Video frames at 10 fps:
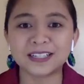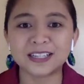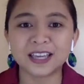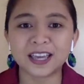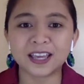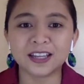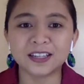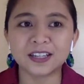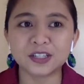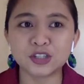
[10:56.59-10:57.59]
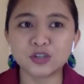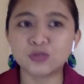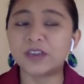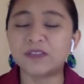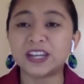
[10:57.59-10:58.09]
and to give
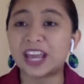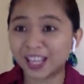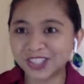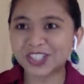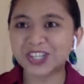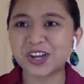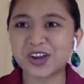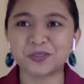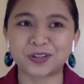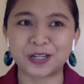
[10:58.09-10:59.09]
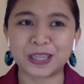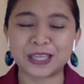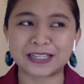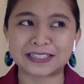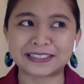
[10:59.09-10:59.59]
an edge over the
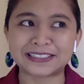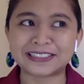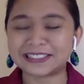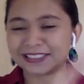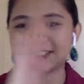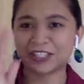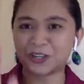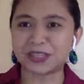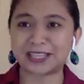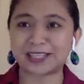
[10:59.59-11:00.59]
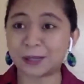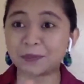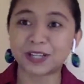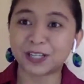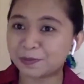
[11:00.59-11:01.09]

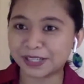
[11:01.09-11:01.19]
typical milk